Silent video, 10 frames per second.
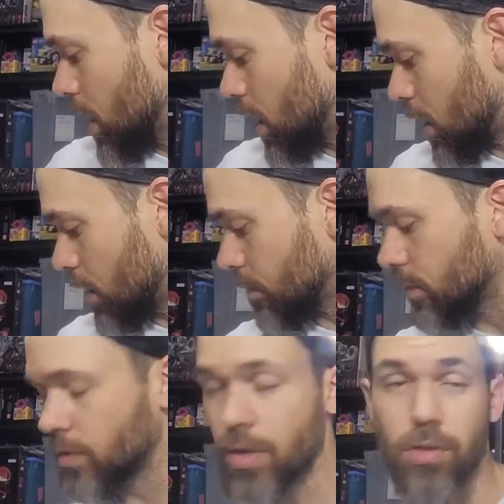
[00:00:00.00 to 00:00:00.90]
Um,
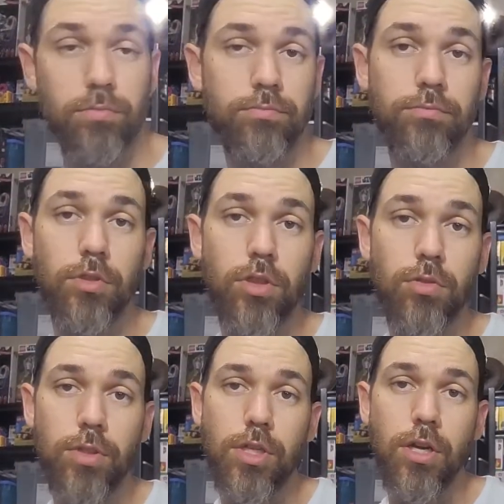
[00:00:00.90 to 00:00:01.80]
so
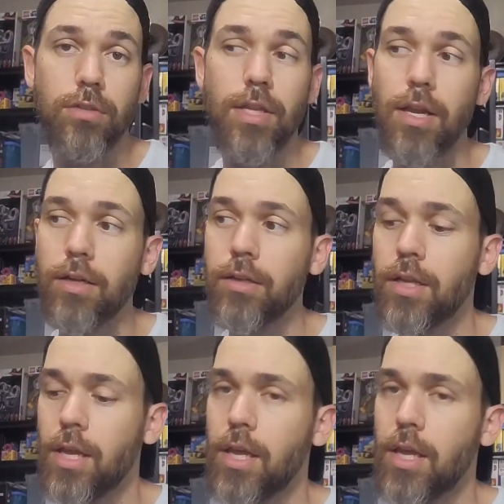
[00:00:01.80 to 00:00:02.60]
good return there.